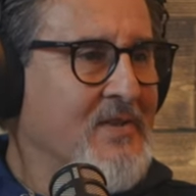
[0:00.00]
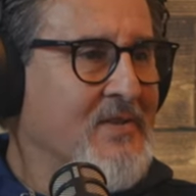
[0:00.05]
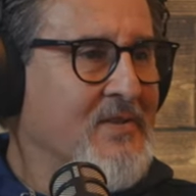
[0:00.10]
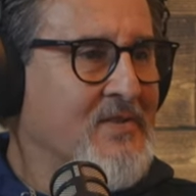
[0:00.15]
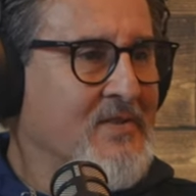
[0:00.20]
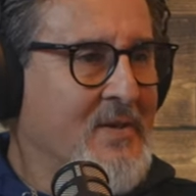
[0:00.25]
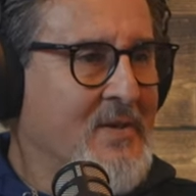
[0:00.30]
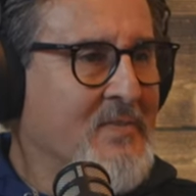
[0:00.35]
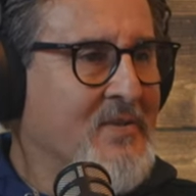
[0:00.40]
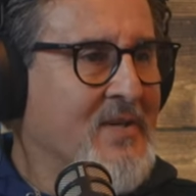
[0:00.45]

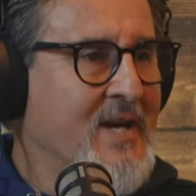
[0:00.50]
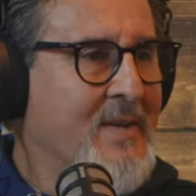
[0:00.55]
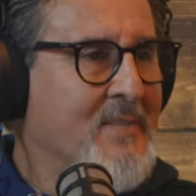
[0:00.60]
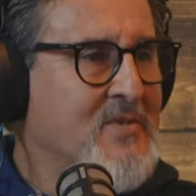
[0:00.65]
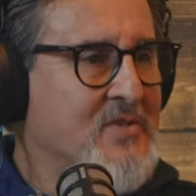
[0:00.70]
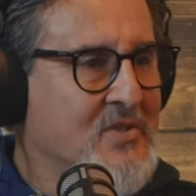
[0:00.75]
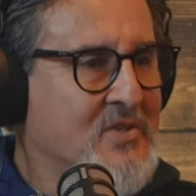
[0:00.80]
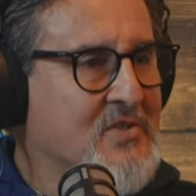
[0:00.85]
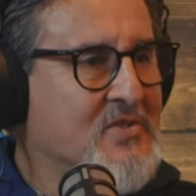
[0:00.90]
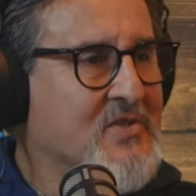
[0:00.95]
sometimes
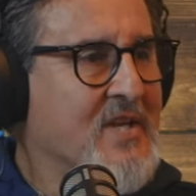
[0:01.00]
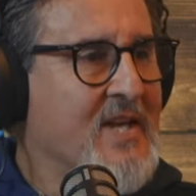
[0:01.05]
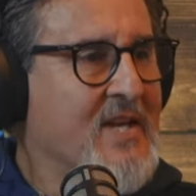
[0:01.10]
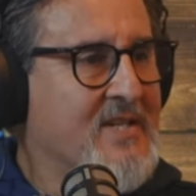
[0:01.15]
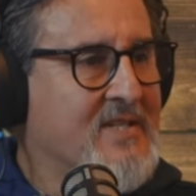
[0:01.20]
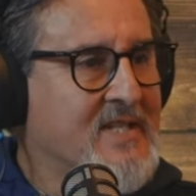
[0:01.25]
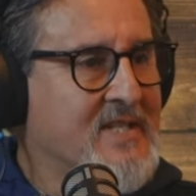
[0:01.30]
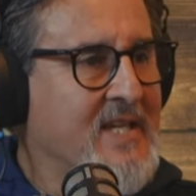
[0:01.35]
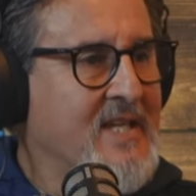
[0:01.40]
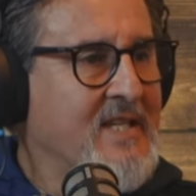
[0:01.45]
you just got to
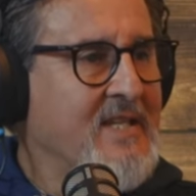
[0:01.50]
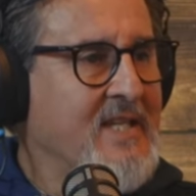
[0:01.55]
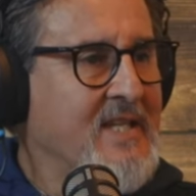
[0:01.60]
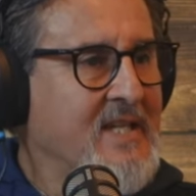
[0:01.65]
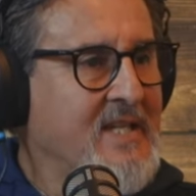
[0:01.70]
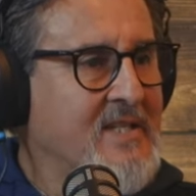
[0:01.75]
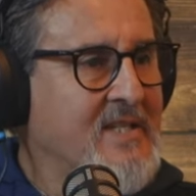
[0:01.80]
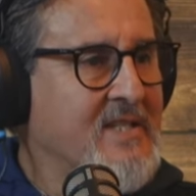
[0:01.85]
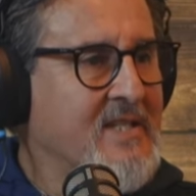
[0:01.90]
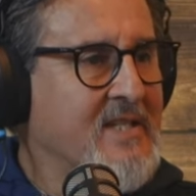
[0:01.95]
take the
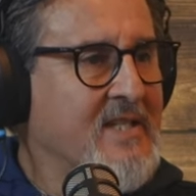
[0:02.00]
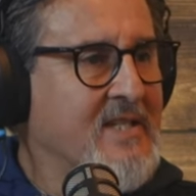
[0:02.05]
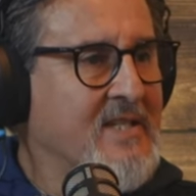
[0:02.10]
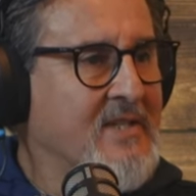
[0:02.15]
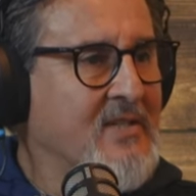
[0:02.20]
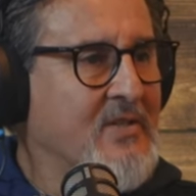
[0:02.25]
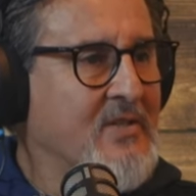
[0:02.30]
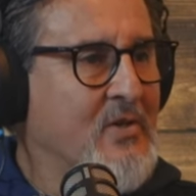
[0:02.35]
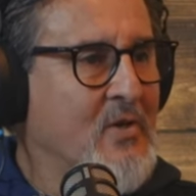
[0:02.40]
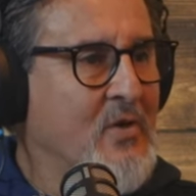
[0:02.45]
e-ticket
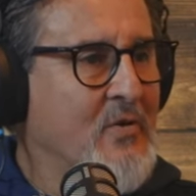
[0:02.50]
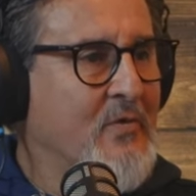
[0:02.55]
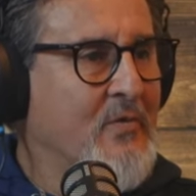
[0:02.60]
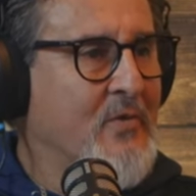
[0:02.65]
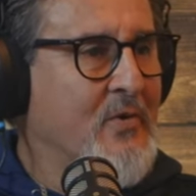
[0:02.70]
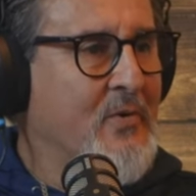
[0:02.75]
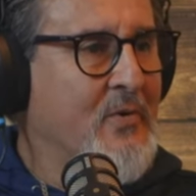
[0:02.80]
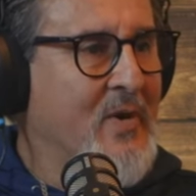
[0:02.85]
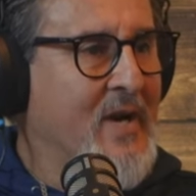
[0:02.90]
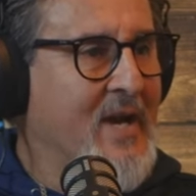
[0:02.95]
and go for
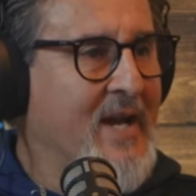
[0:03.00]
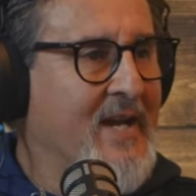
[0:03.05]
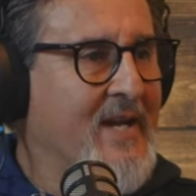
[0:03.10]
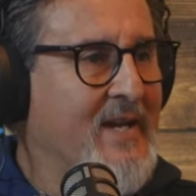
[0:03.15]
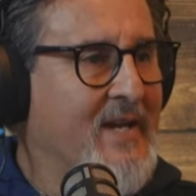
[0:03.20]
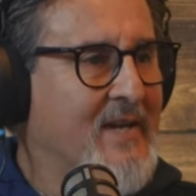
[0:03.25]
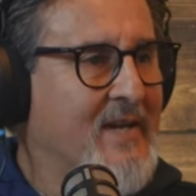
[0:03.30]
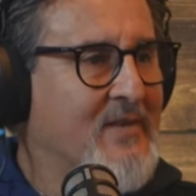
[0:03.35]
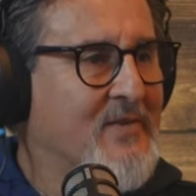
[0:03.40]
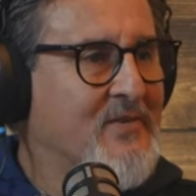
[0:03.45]
a ride.
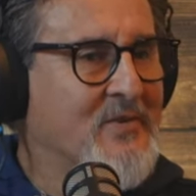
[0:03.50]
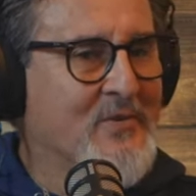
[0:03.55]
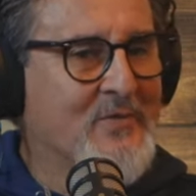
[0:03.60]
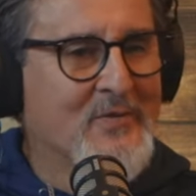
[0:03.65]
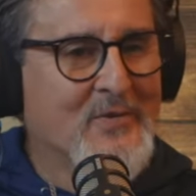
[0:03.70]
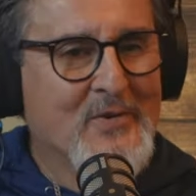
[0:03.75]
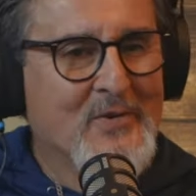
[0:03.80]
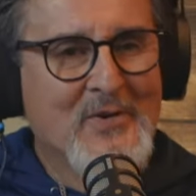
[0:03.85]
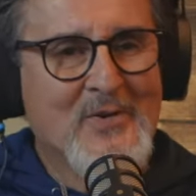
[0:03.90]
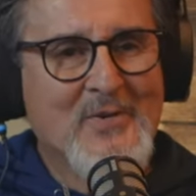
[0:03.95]
So
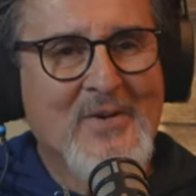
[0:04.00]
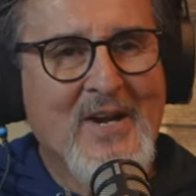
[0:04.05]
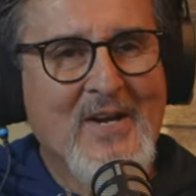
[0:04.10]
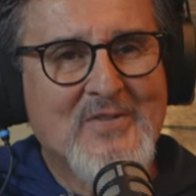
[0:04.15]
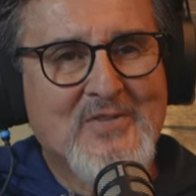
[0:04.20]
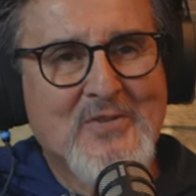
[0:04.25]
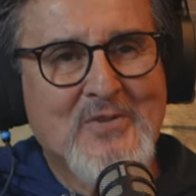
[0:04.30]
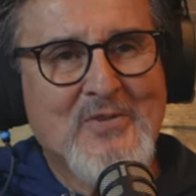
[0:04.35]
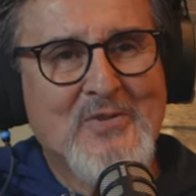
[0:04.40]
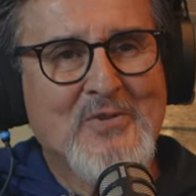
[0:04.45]
for you guys
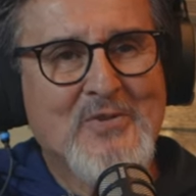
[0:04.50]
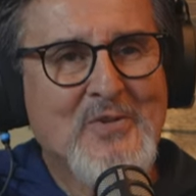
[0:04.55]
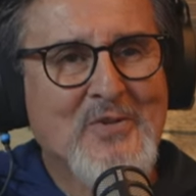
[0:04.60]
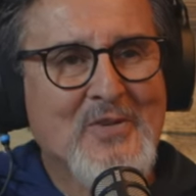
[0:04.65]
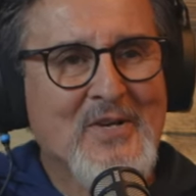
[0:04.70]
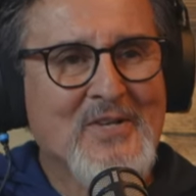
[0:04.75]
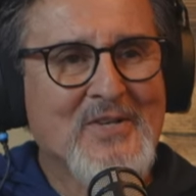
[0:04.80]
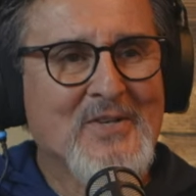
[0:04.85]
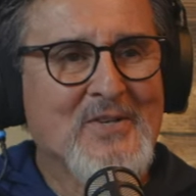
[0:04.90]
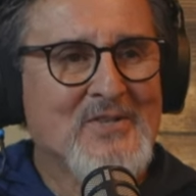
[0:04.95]
that are too
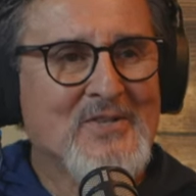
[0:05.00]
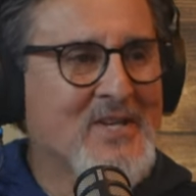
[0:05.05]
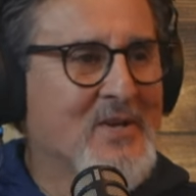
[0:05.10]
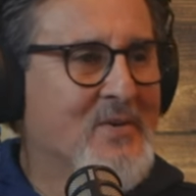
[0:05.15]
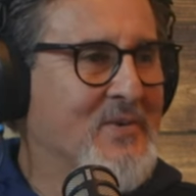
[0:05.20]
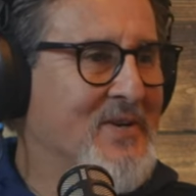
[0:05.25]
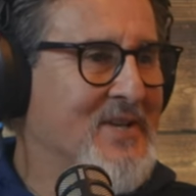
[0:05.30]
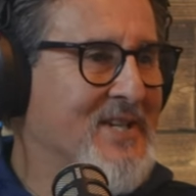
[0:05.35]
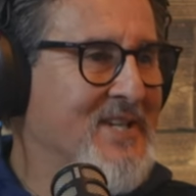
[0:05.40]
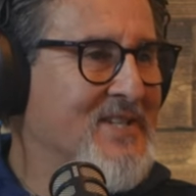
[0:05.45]
young to understand
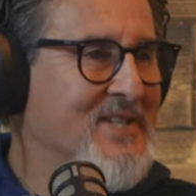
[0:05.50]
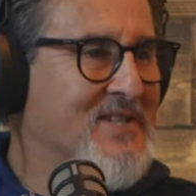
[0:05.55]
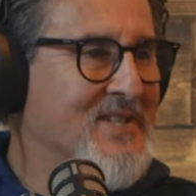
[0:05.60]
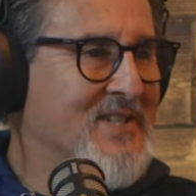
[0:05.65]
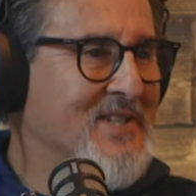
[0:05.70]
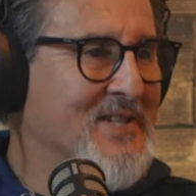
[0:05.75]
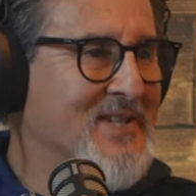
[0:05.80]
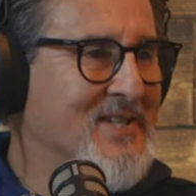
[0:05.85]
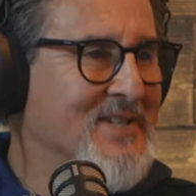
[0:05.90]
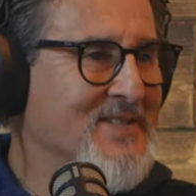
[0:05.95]
what an
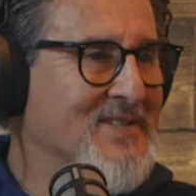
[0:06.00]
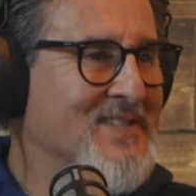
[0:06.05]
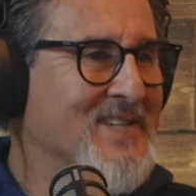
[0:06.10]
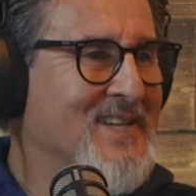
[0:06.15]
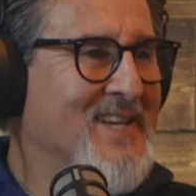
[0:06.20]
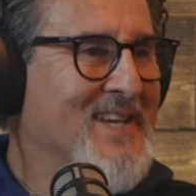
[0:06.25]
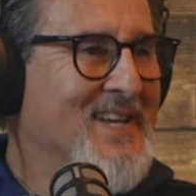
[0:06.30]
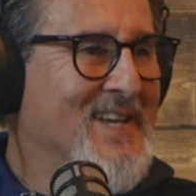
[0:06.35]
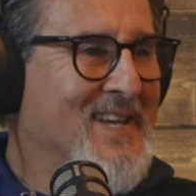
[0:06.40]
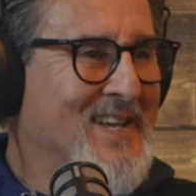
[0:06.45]
e-ticket is,
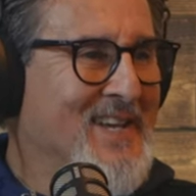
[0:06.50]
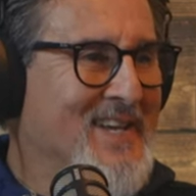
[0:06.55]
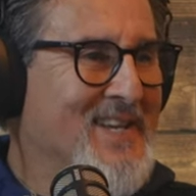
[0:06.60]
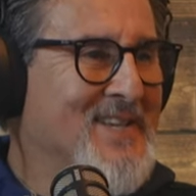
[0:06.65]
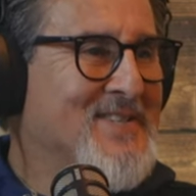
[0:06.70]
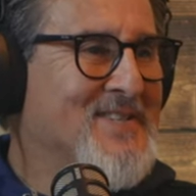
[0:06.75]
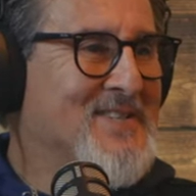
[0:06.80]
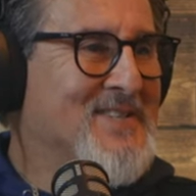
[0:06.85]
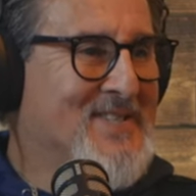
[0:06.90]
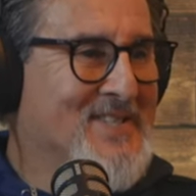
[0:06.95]

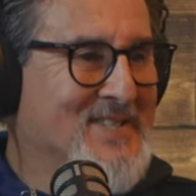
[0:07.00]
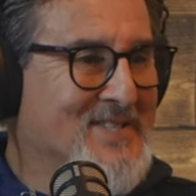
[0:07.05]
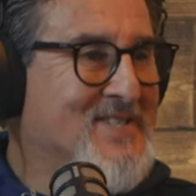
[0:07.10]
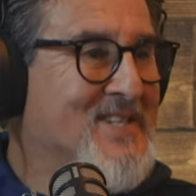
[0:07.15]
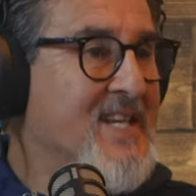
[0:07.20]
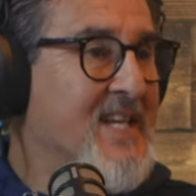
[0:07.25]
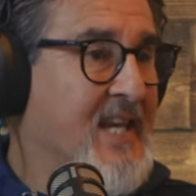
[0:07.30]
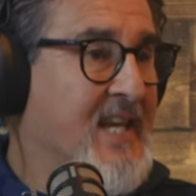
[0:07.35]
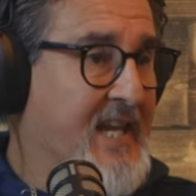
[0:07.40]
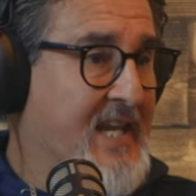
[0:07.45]
it's
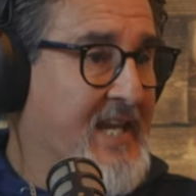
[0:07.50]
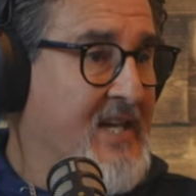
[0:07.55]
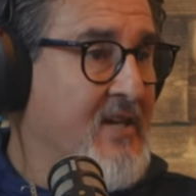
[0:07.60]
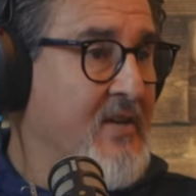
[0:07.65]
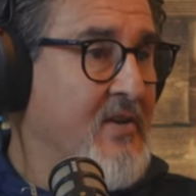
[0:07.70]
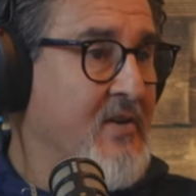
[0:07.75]
Disneyland.